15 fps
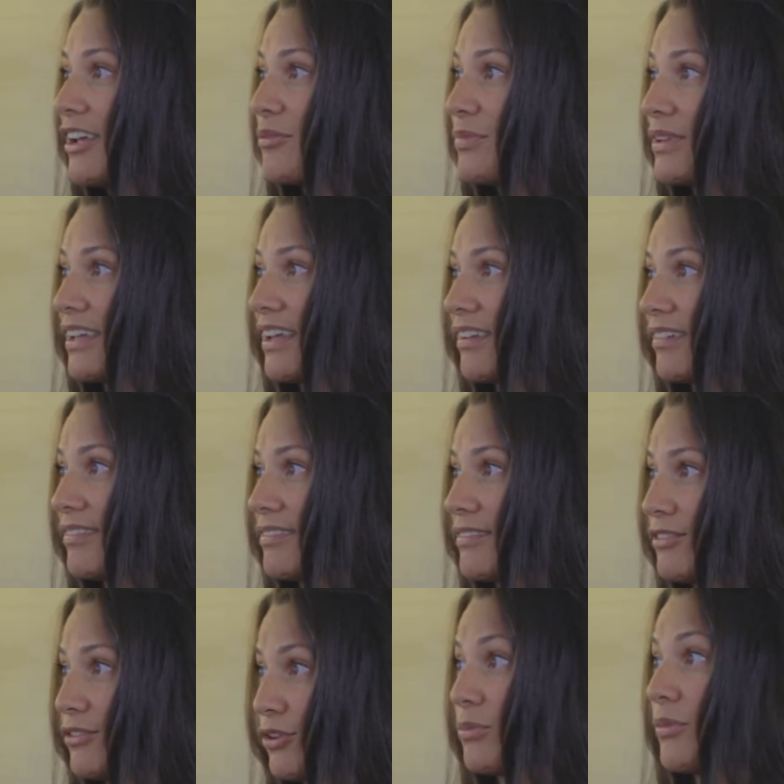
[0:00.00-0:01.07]
because
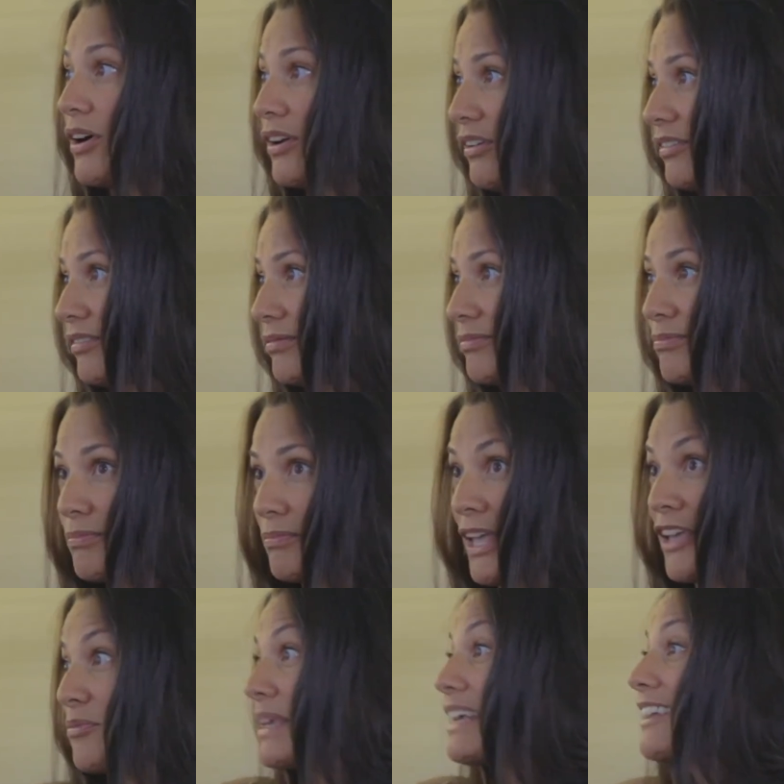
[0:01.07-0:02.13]
your model
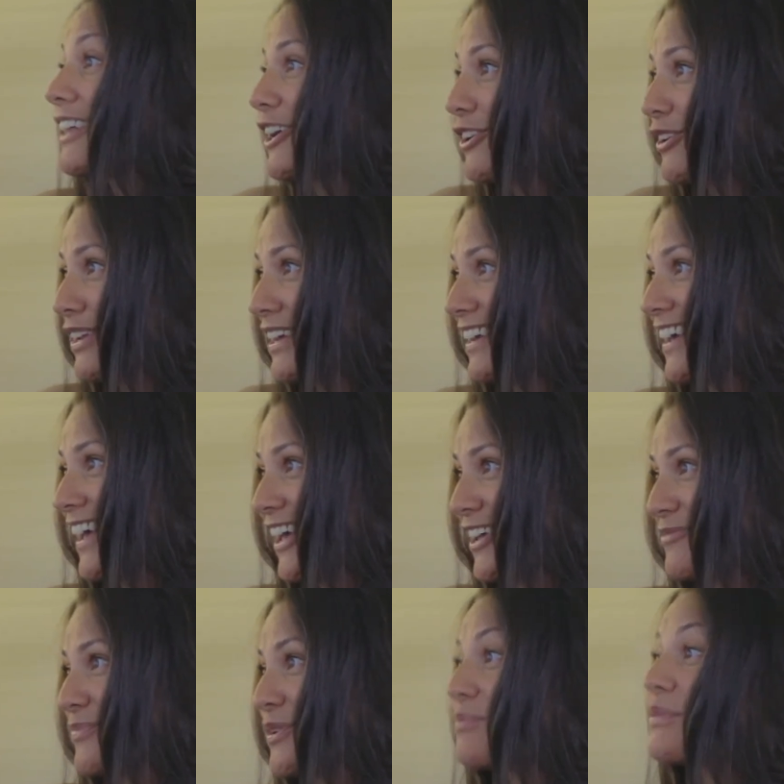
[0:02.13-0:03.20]
gave me clarity
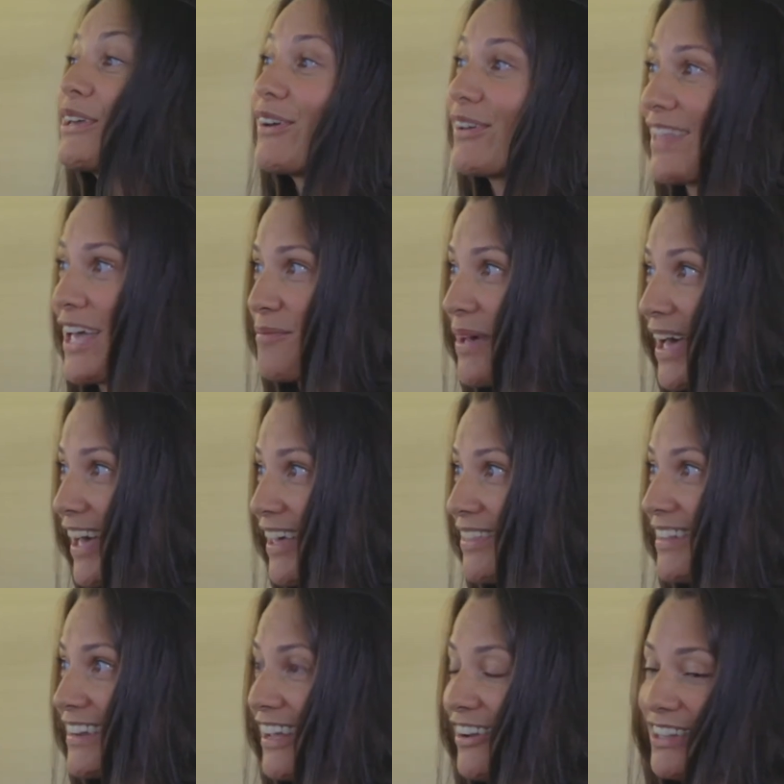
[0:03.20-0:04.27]
and put me on that path,
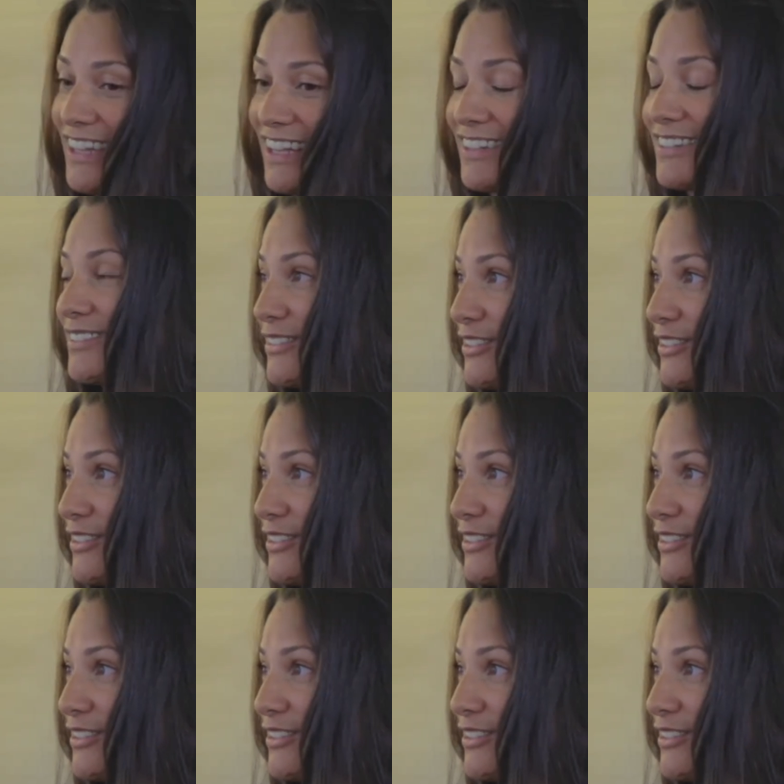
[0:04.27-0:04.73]
and now I'd like